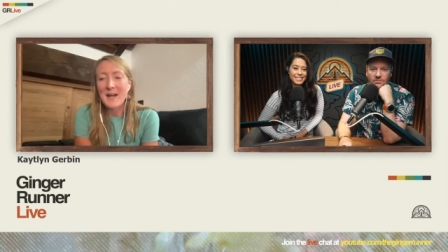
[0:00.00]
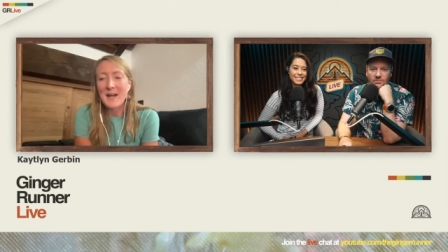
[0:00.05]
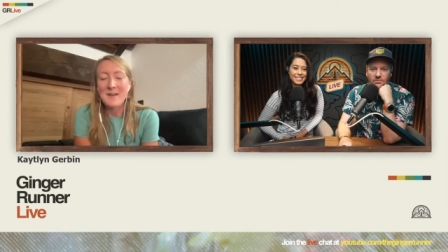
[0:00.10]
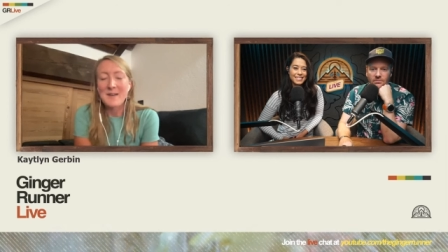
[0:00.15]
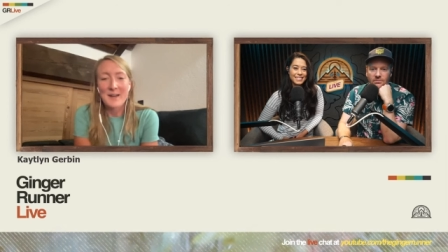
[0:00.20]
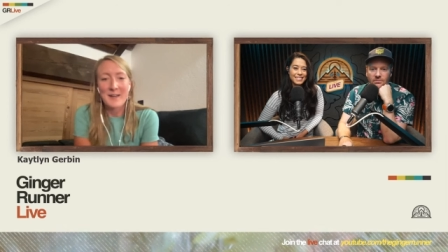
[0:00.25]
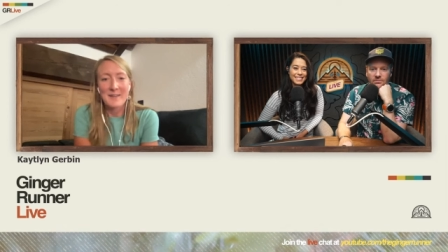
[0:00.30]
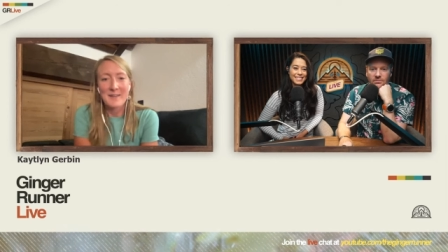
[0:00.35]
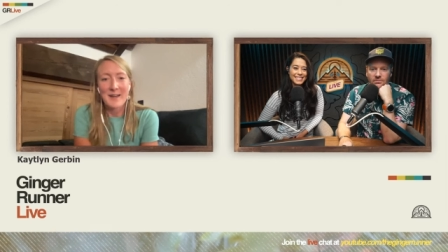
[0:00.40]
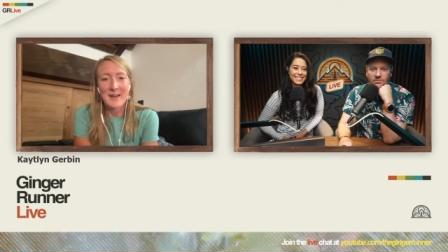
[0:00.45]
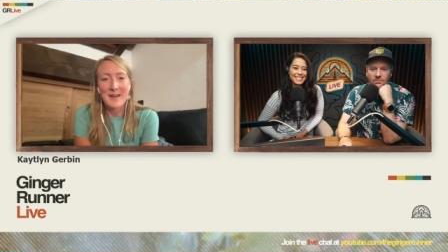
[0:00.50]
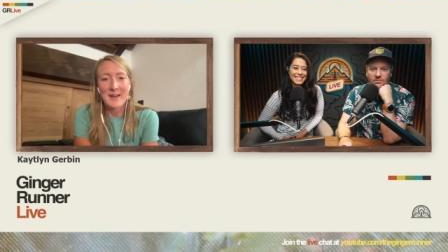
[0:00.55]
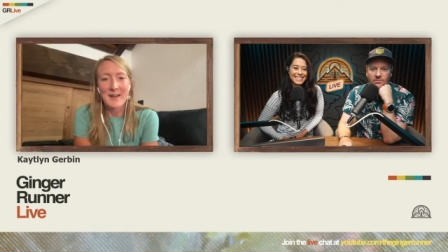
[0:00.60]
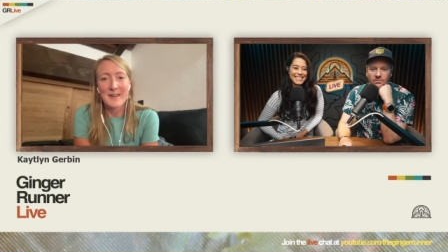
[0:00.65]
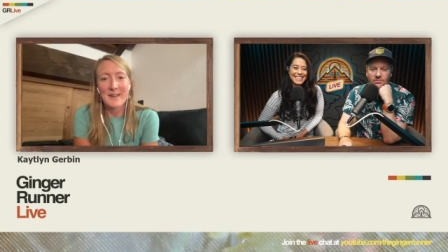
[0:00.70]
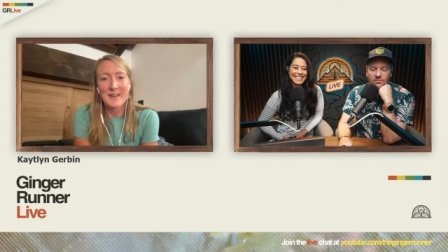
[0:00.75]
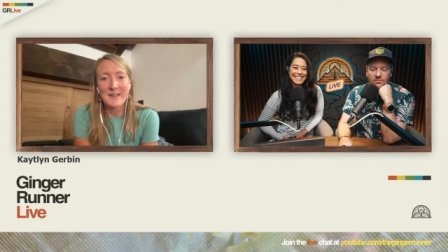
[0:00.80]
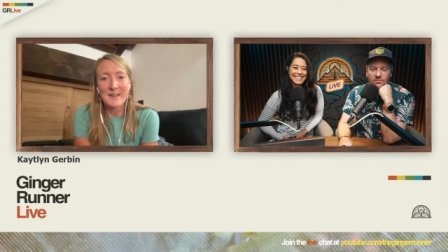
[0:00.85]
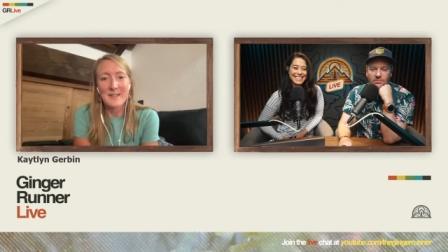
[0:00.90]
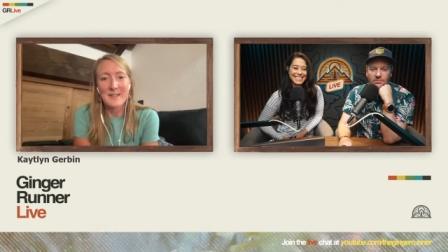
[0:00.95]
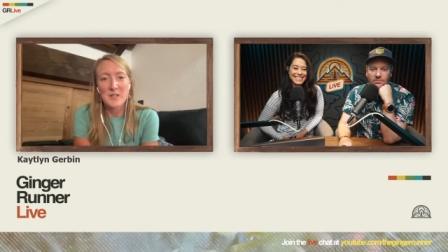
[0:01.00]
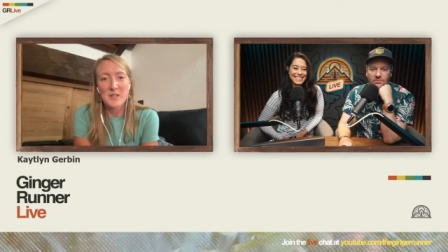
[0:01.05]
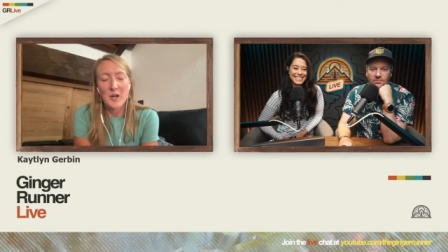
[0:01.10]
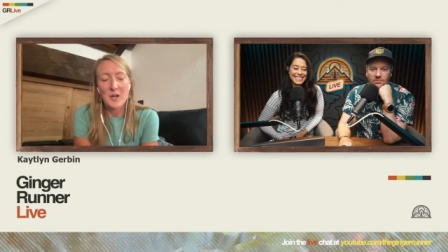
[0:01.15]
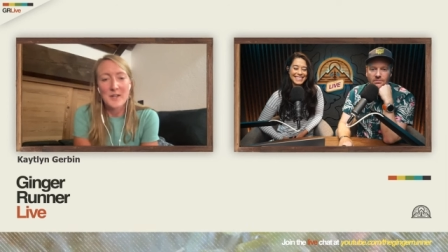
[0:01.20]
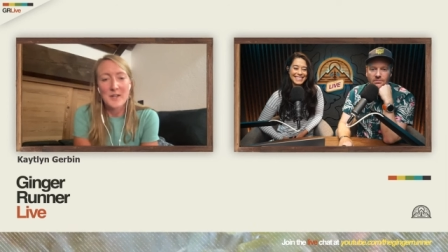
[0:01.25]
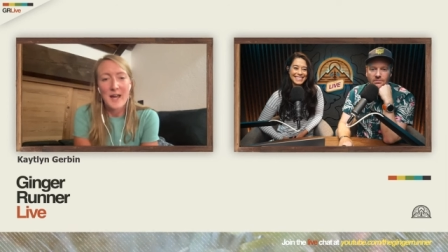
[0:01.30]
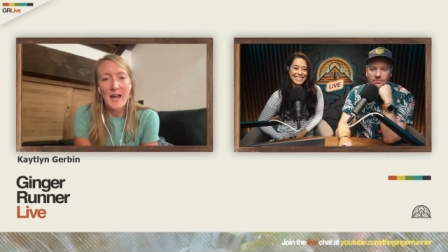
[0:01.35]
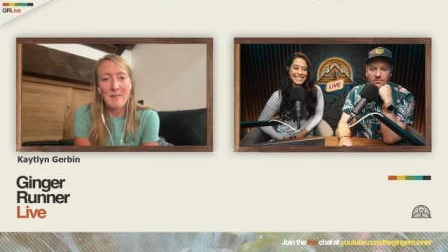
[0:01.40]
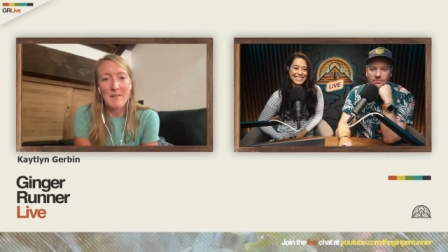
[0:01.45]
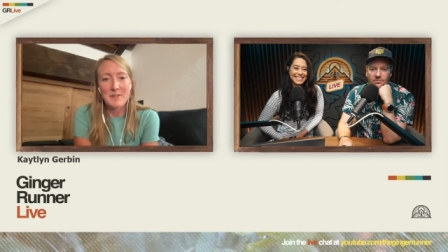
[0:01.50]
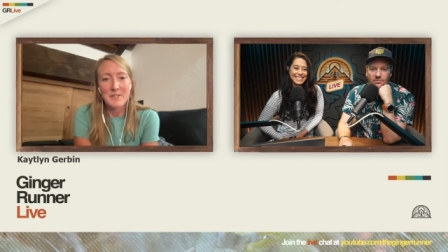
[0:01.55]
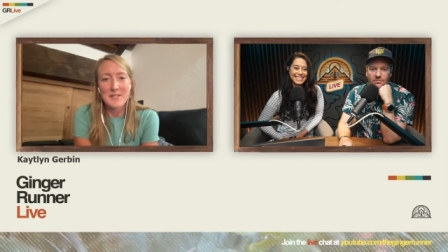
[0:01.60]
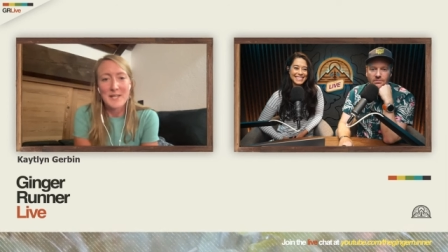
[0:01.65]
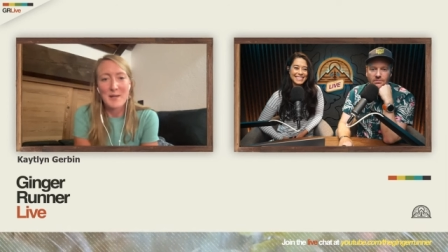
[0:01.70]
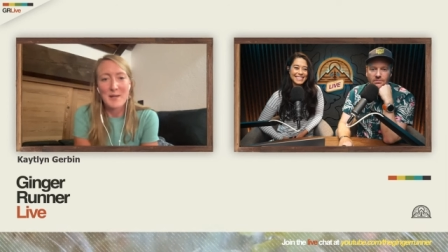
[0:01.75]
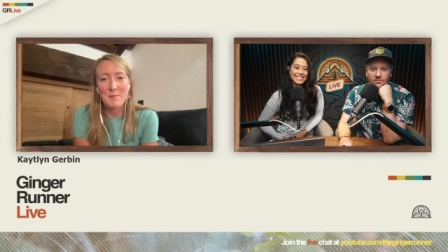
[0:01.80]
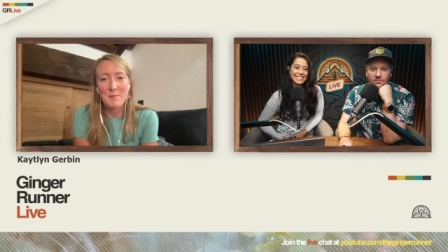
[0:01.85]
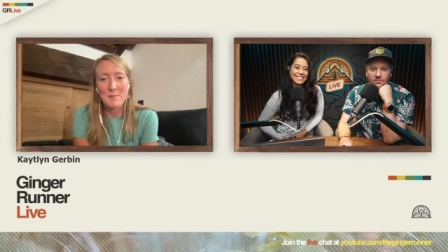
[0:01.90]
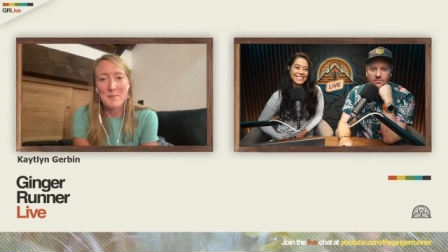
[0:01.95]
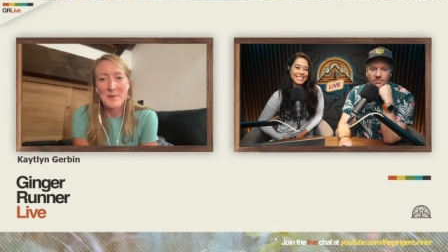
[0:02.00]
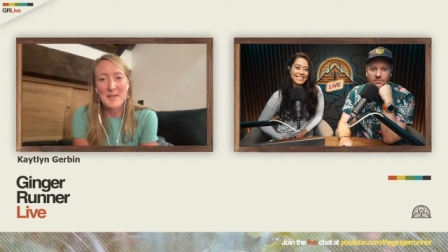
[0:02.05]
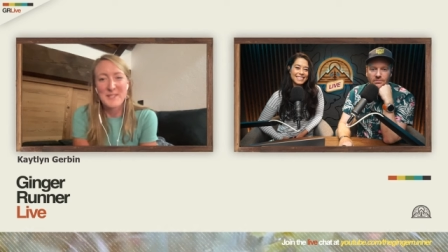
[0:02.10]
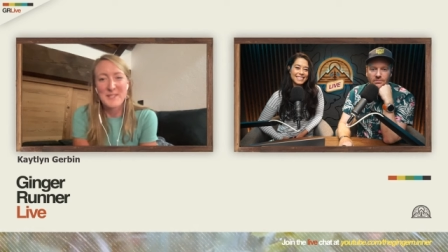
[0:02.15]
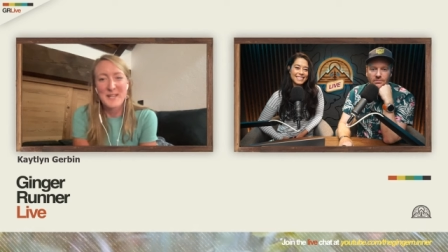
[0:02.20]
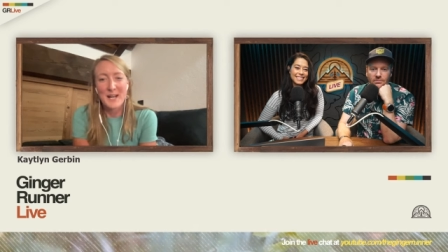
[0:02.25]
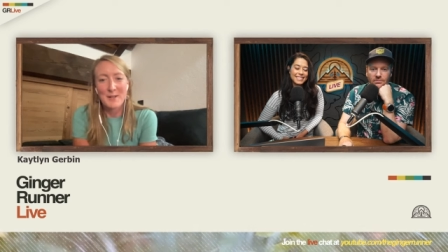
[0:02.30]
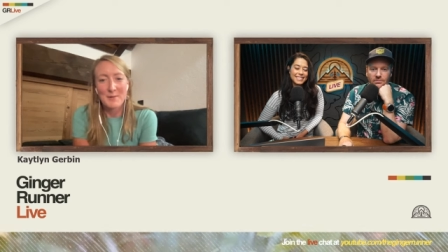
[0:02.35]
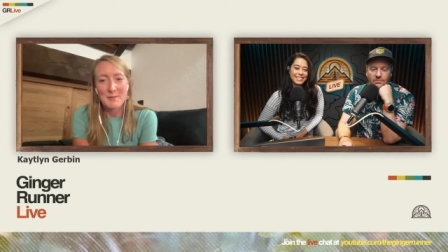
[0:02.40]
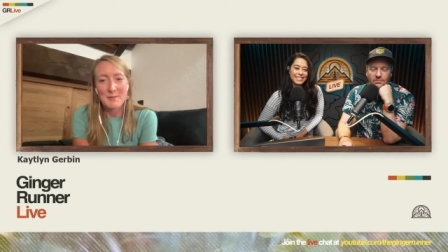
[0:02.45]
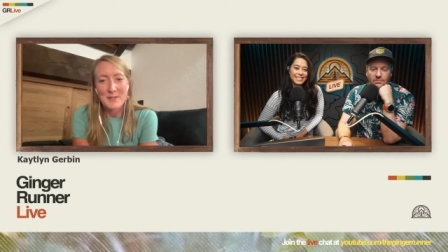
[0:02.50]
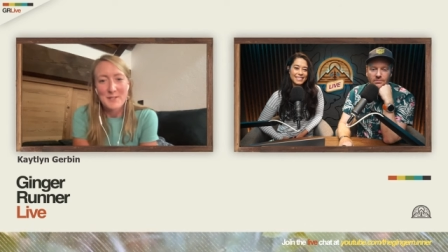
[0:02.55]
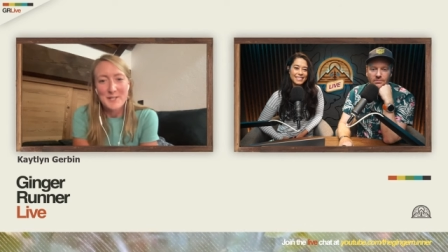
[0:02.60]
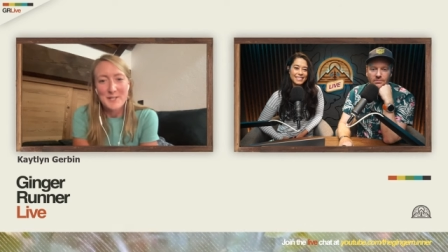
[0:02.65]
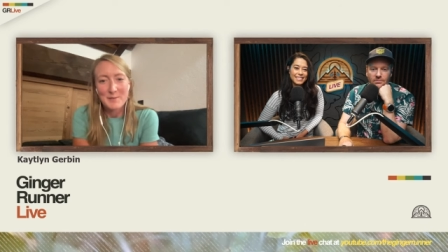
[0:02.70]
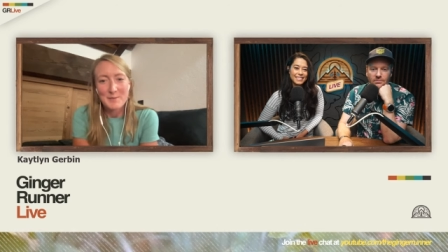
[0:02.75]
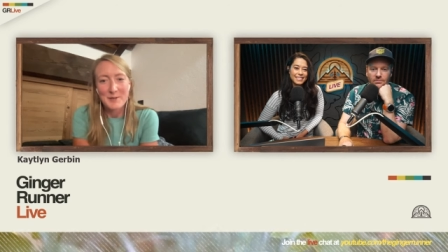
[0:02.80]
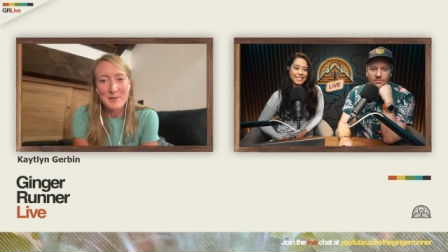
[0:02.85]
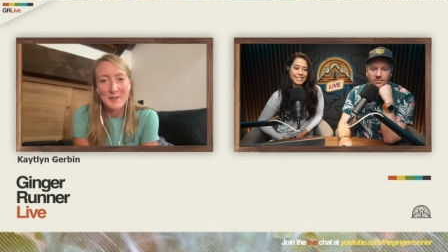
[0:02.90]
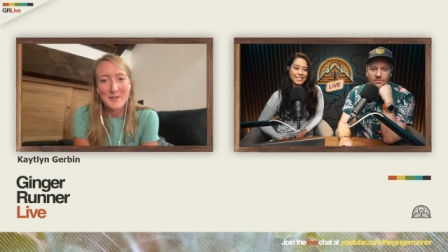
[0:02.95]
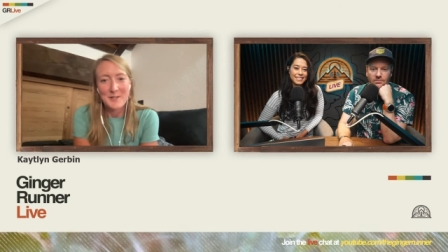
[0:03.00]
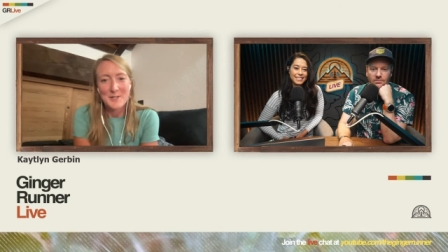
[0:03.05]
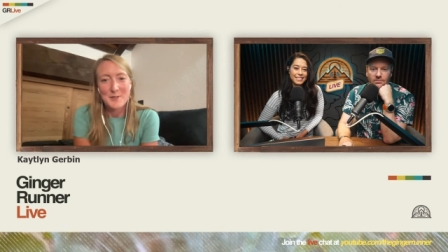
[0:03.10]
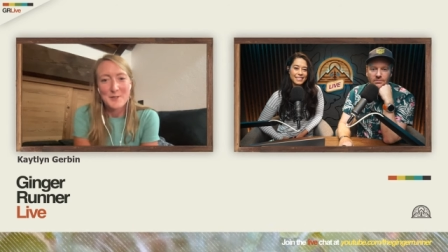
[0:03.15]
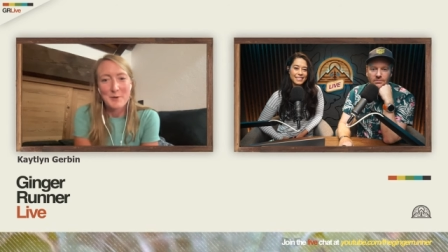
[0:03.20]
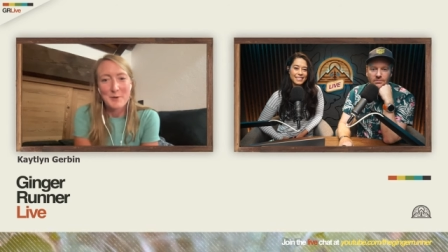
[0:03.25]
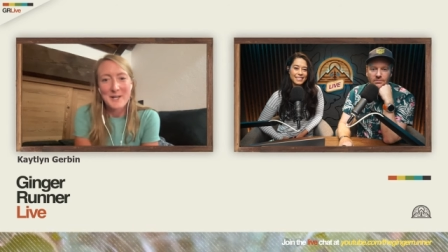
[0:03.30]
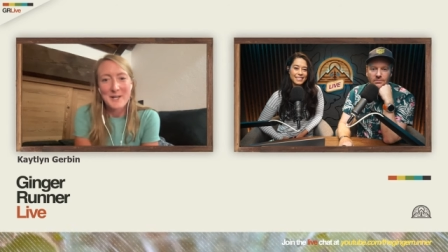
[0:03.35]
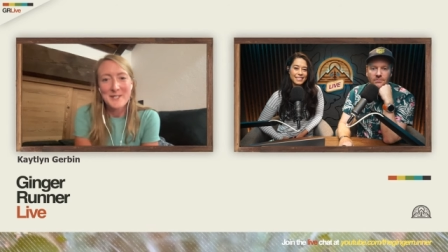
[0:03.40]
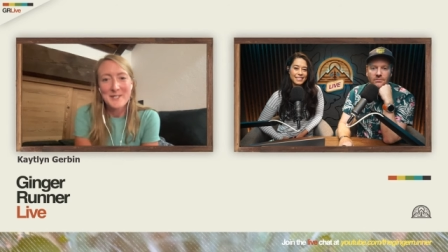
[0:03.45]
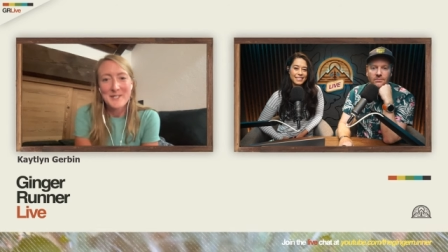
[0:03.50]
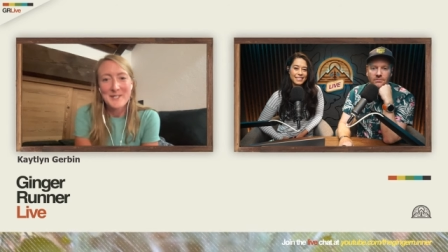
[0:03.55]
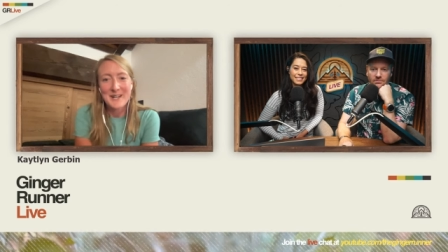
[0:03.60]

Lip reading: I think it's hard to have the same exact race experience twice.